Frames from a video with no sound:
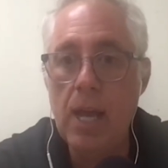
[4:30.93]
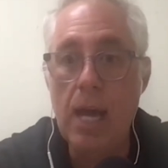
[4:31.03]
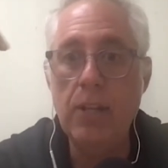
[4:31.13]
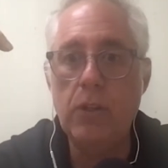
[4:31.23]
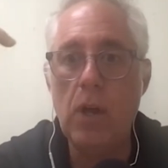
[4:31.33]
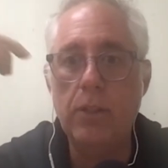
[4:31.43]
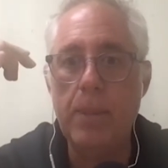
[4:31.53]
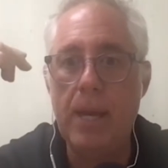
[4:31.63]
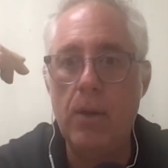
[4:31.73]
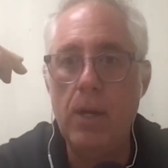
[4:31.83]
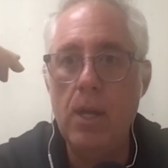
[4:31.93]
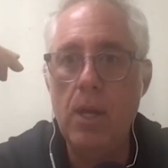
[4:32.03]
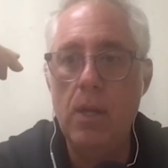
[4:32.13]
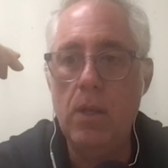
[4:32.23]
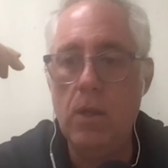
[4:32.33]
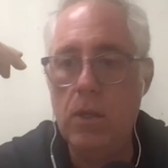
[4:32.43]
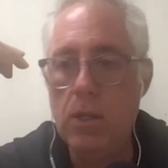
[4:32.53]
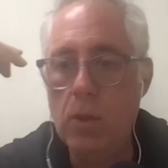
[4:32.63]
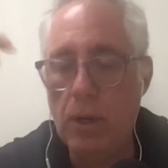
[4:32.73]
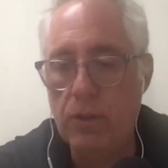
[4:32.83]
And he talked about
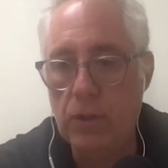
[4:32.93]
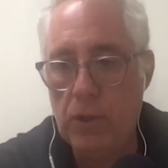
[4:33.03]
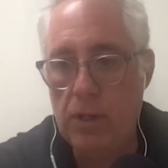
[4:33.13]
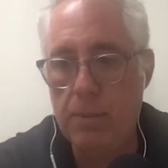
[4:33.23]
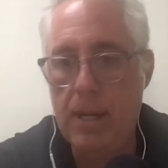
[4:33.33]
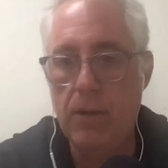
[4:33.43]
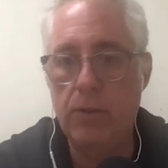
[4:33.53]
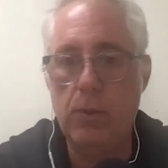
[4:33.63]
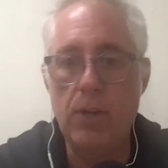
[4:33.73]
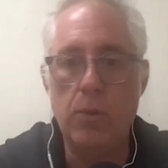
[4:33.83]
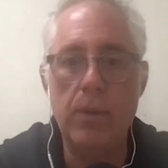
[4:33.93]
U.S. attorney's amount of discretion.